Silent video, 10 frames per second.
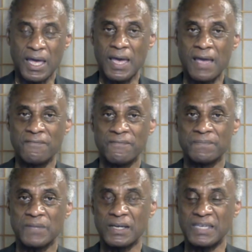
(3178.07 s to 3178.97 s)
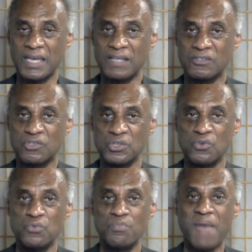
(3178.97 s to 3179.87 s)
And again, to
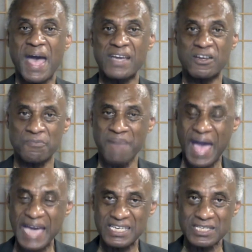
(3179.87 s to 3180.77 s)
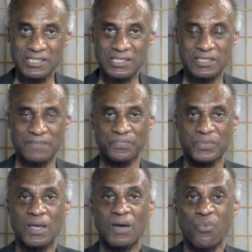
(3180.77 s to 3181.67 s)
you MAGA maggots,
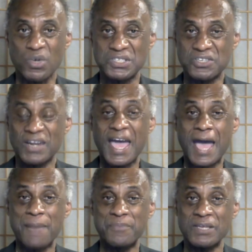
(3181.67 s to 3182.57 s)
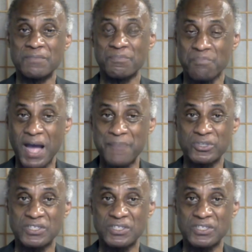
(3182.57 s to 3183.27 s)
what's going to happen, my